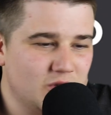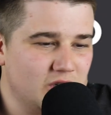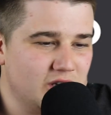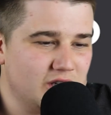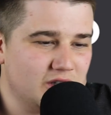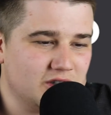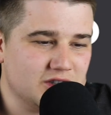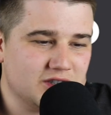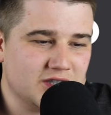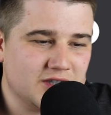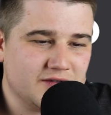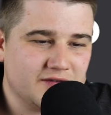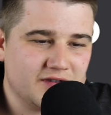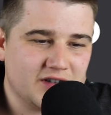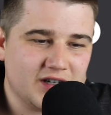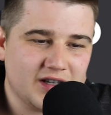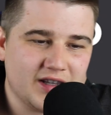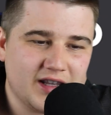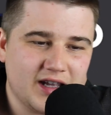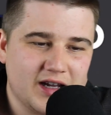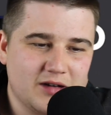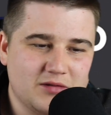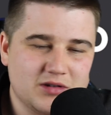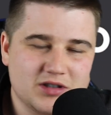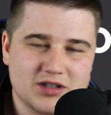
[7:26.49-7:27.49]
wallet or something
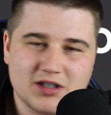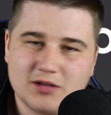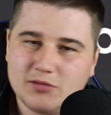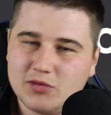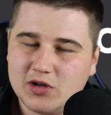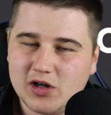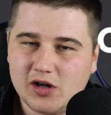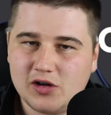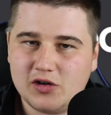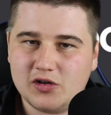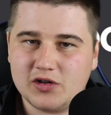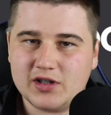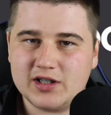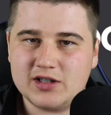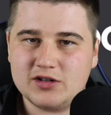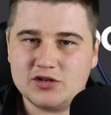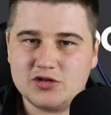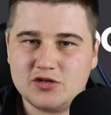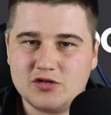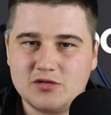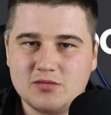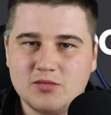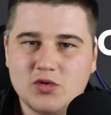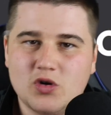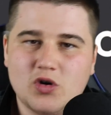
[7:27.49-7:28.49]
like that, which I want to look
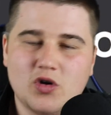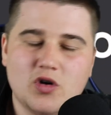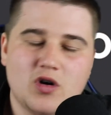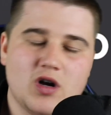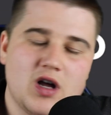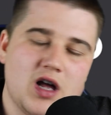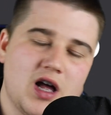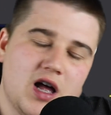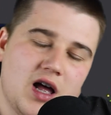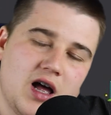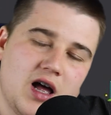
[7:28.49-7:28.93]
into more.